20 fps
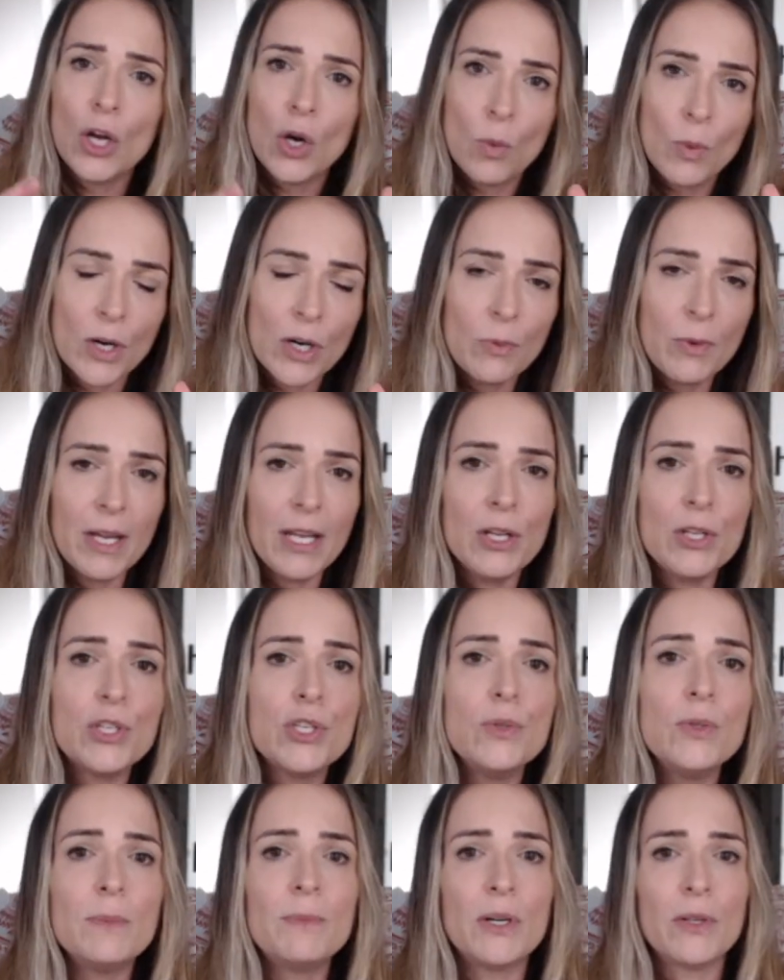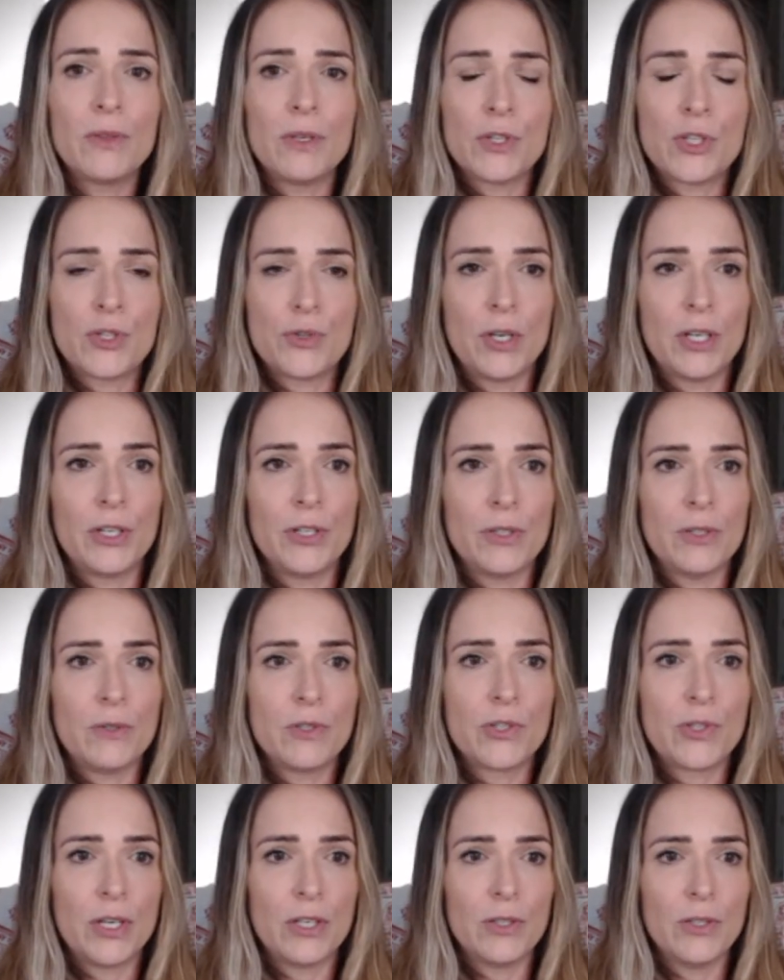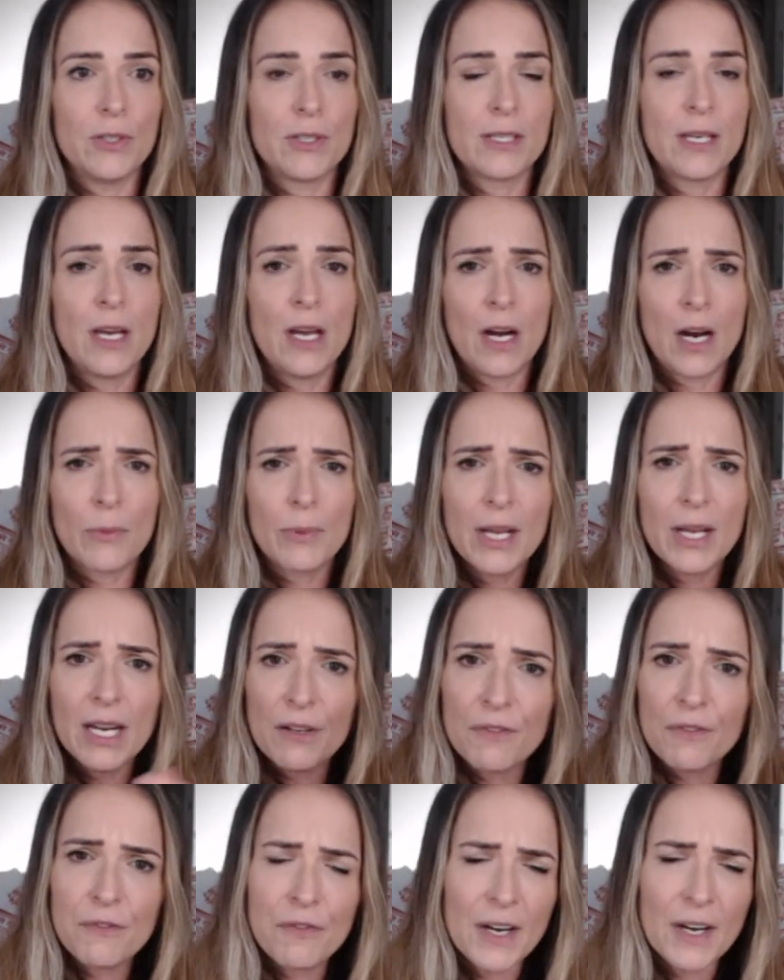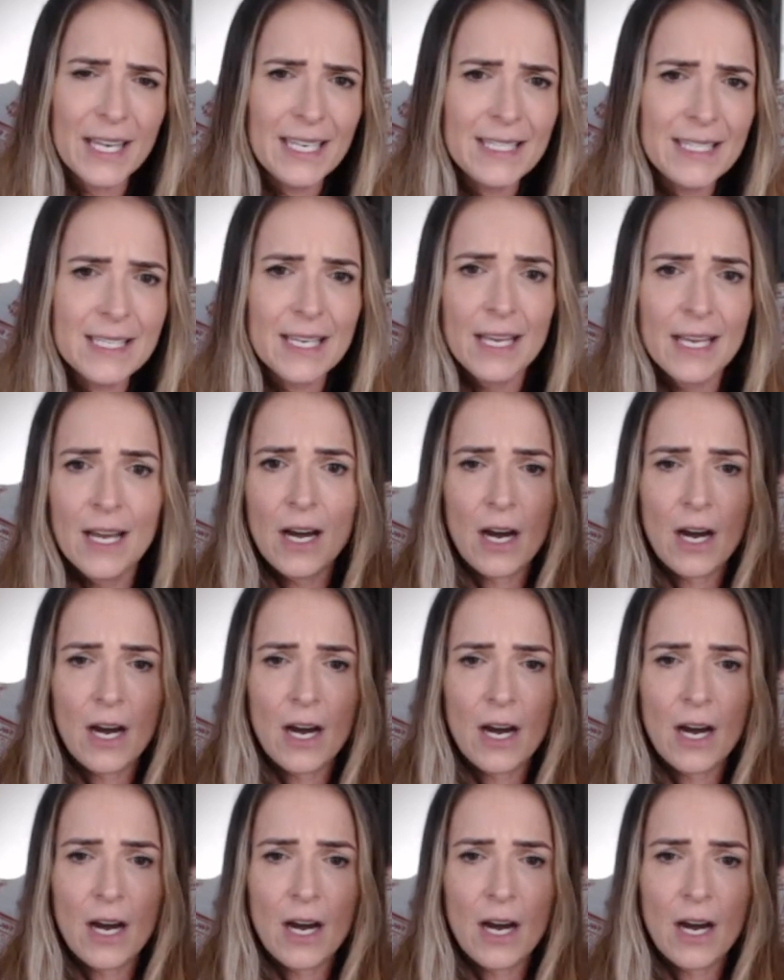What are we going to do about the struggles? Are we going to fight?